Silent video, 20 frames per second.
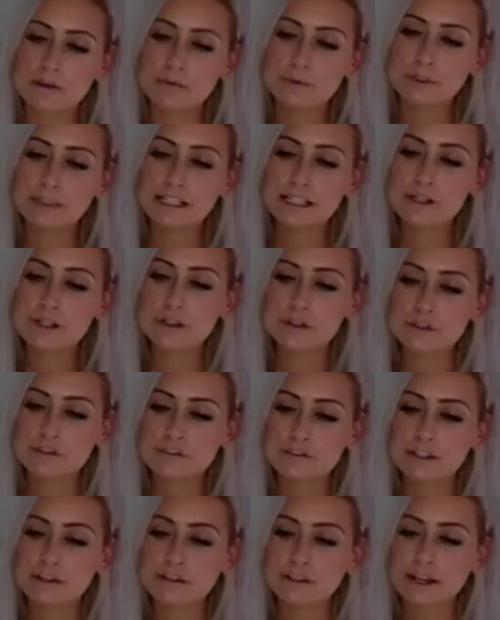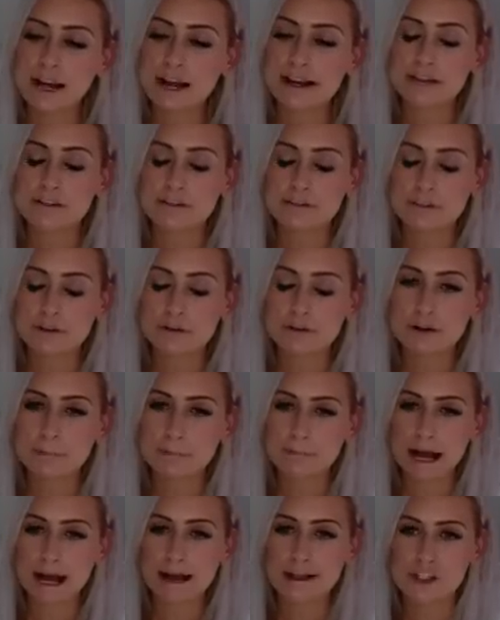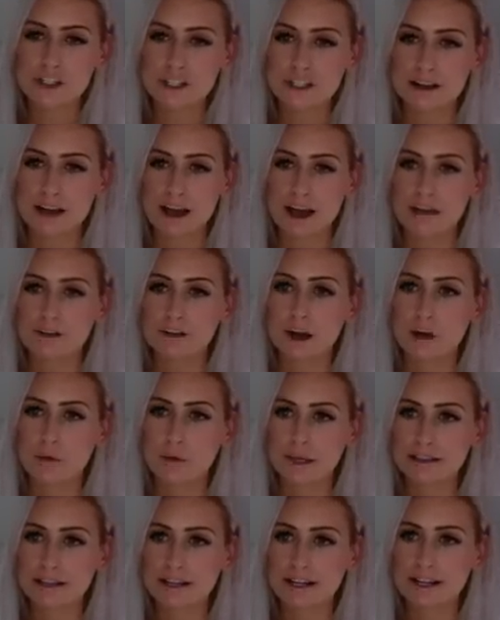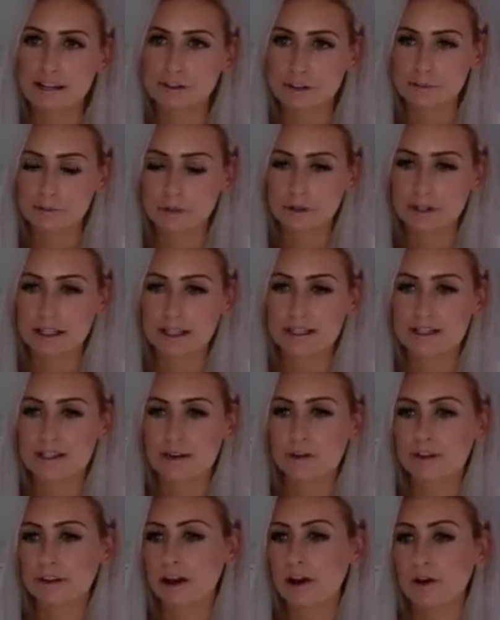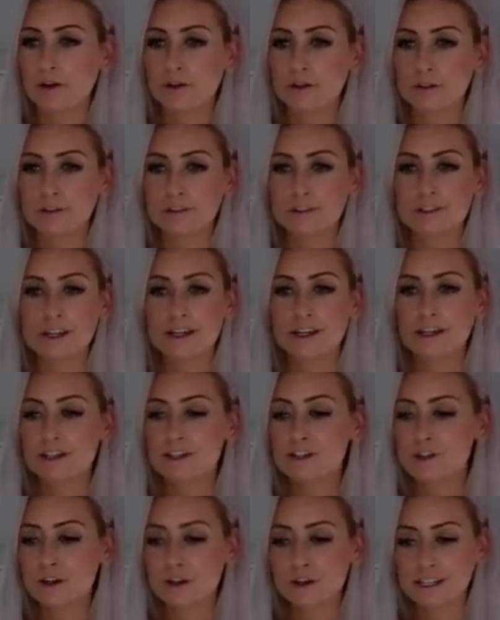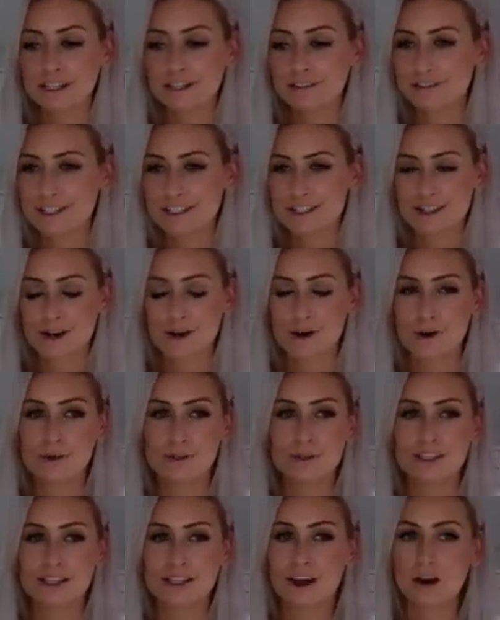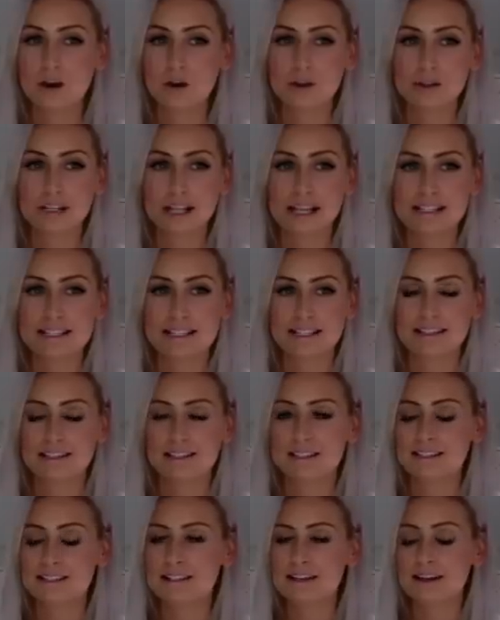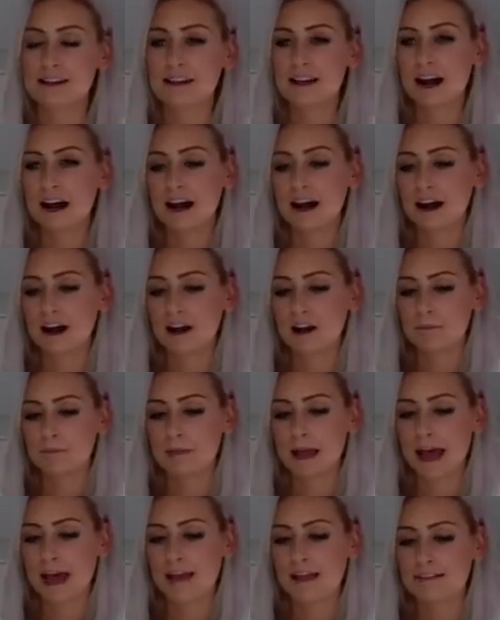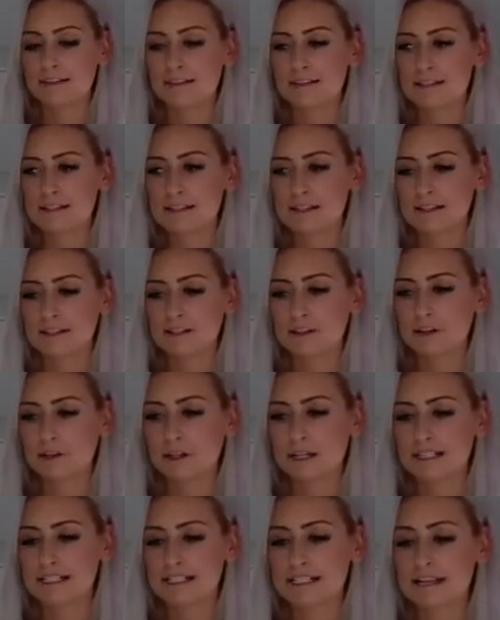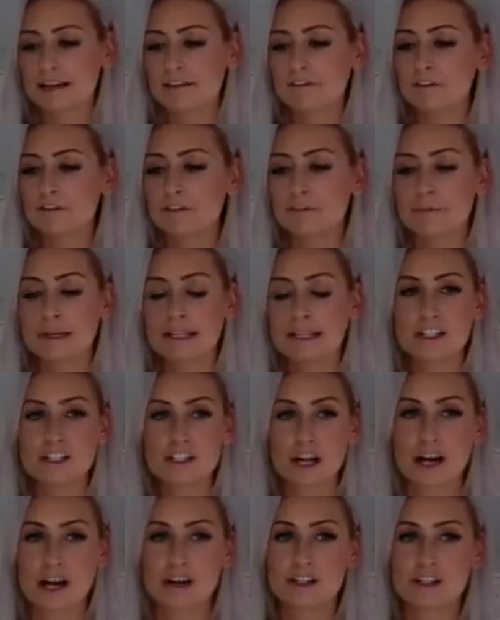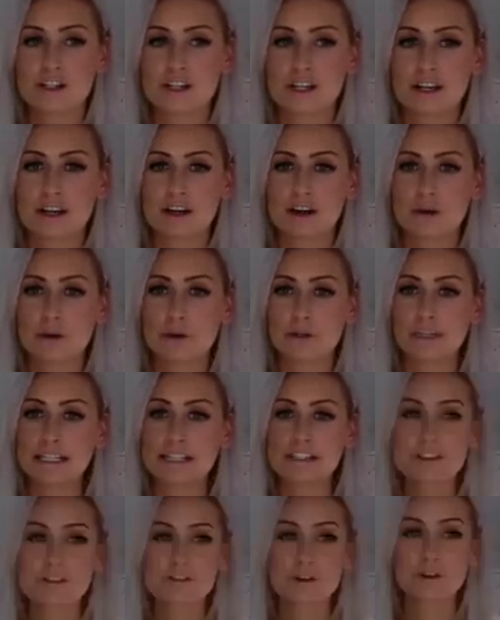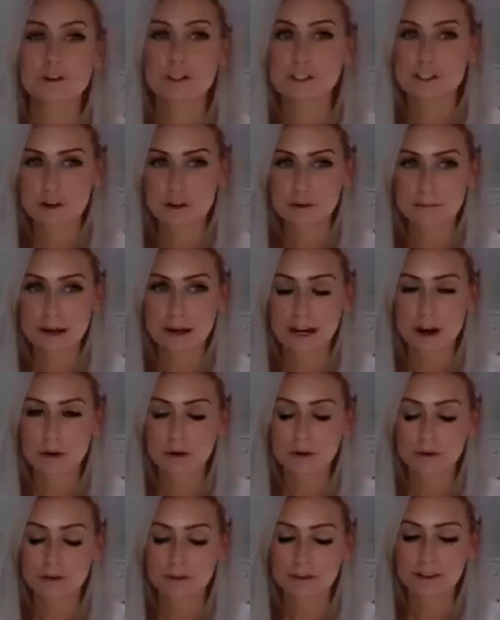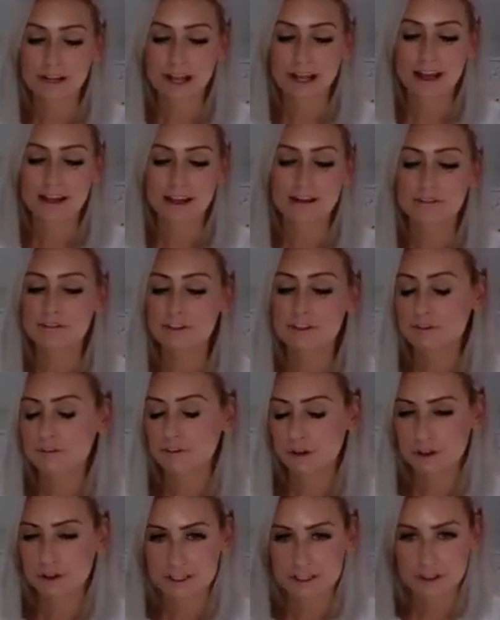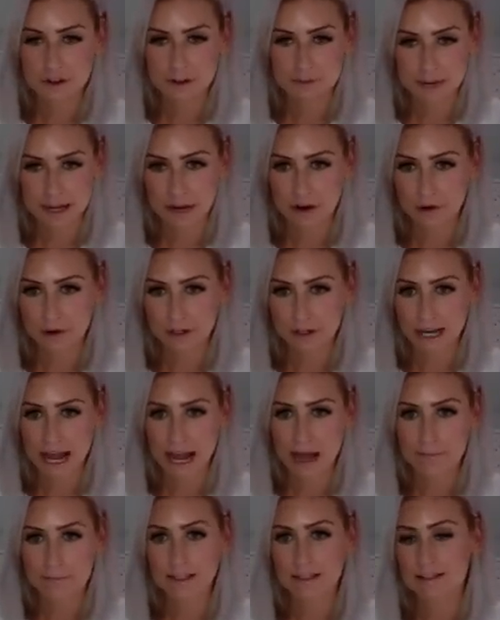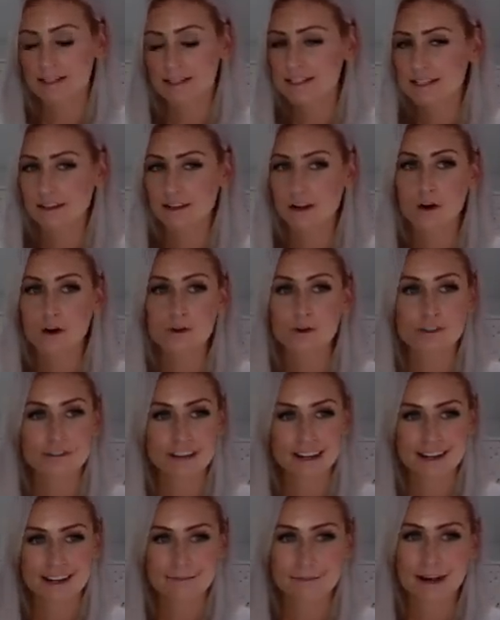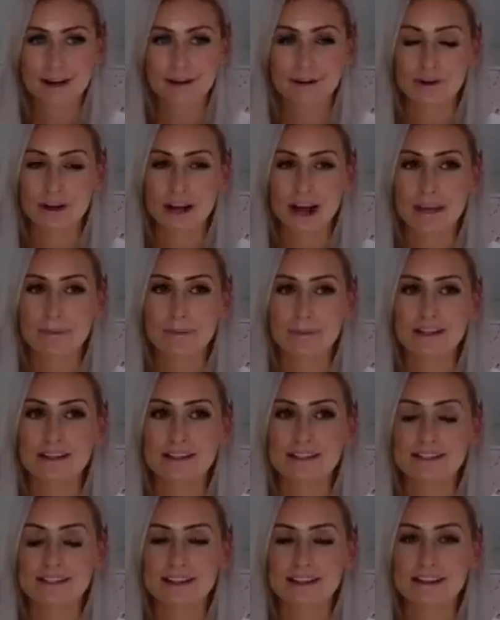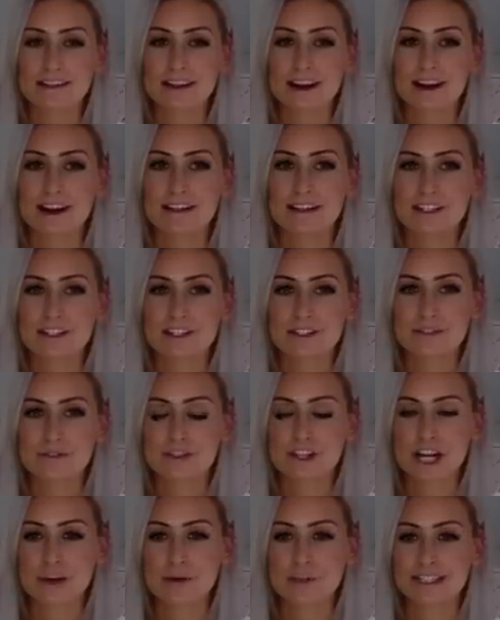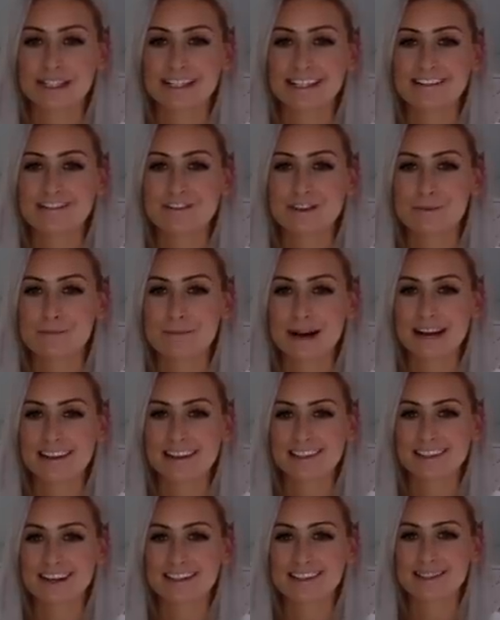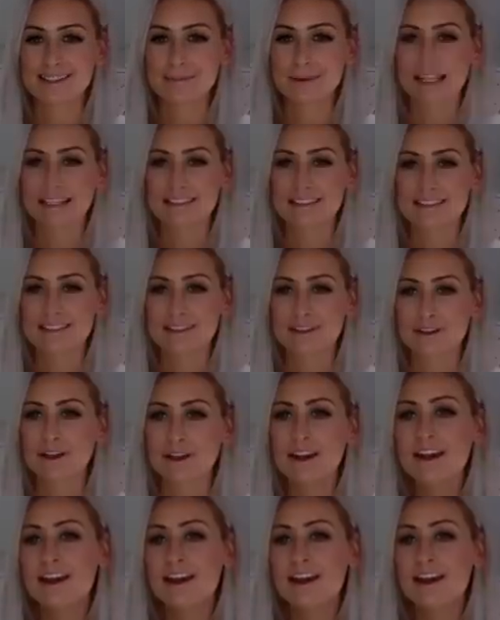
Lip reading: really do feel that I can feel compassion now, knowing that everybody is on their own journey of the soul with their own lessons. And, you know, it's never for me to judge, only to focus on my own and to focus on my own happiness and cultivating my own happiness. And yeah, I just genuinely feel back in that space. So